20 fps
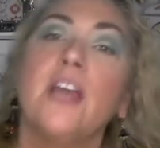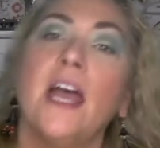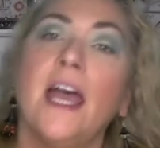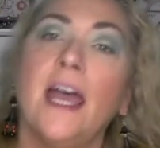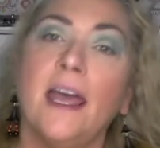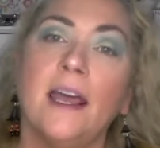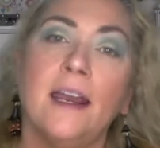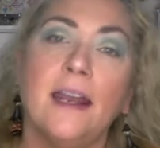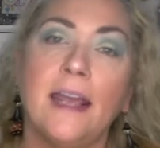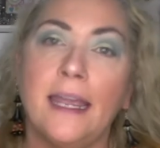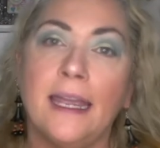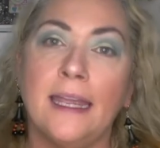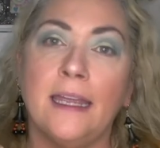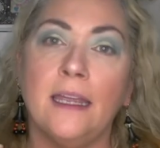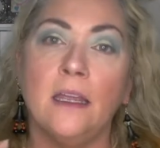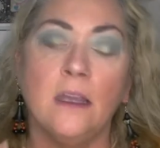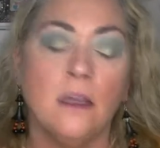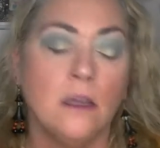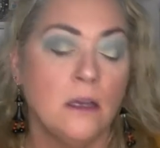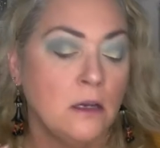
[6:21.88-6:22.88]
I had
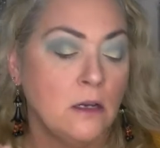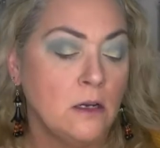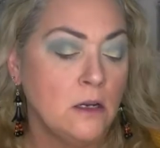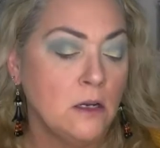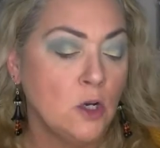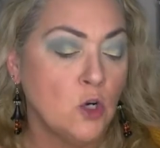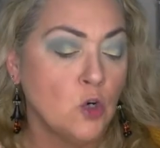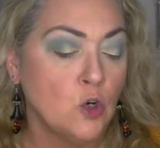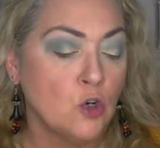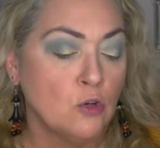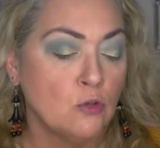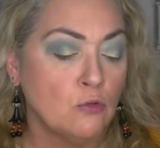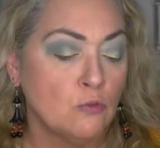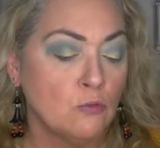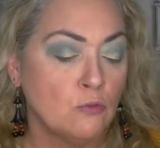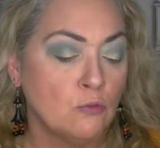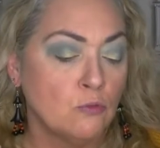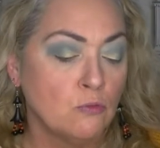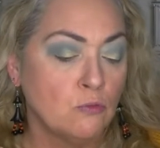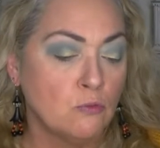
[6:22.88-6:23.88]
a
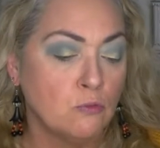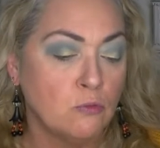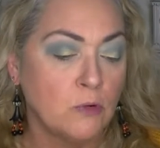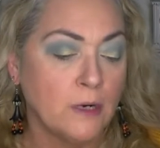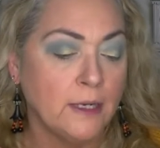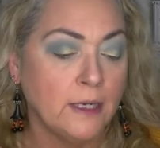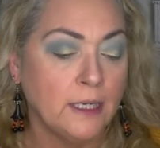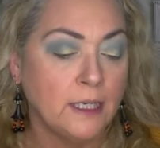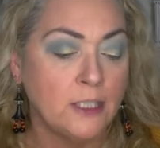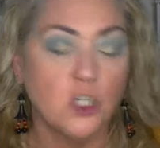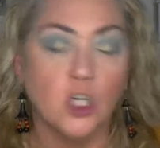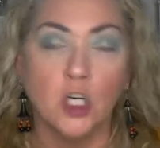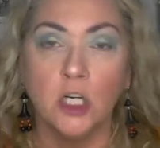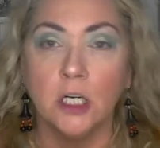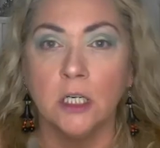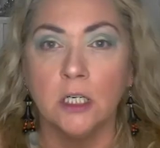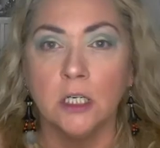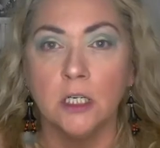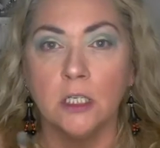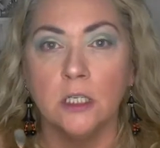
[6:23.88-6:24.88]
really
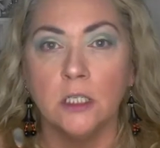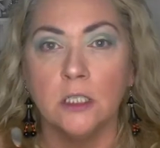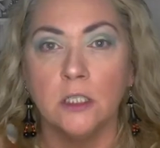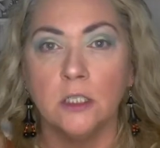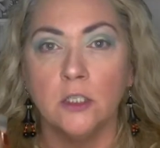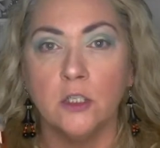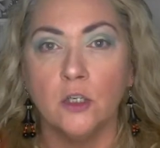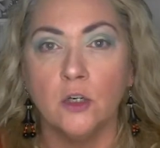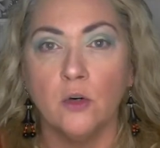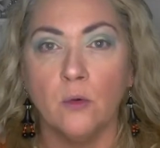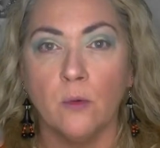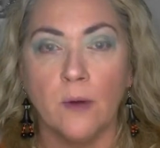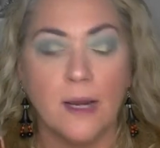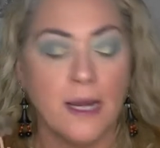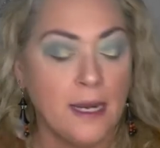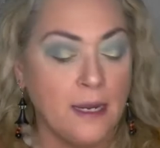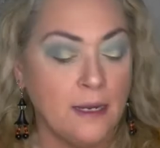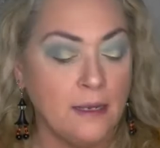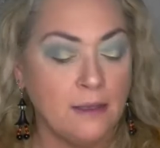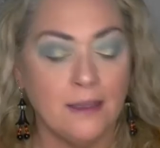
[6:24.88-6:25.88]
dark
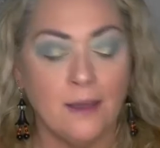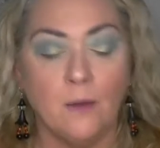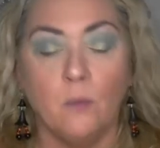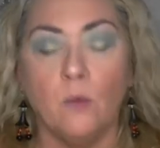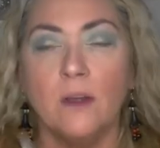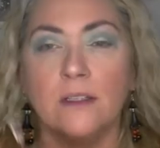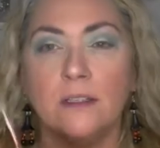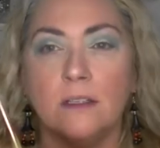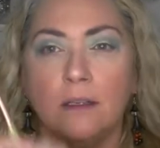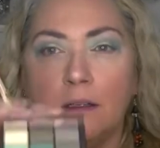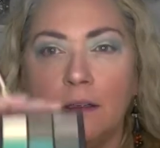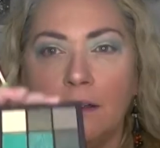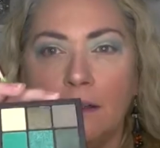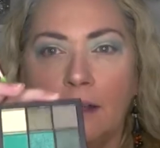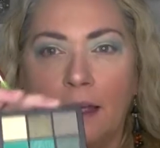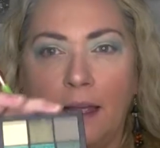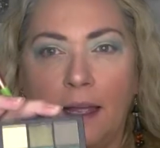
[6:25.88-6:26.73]
green that wasn't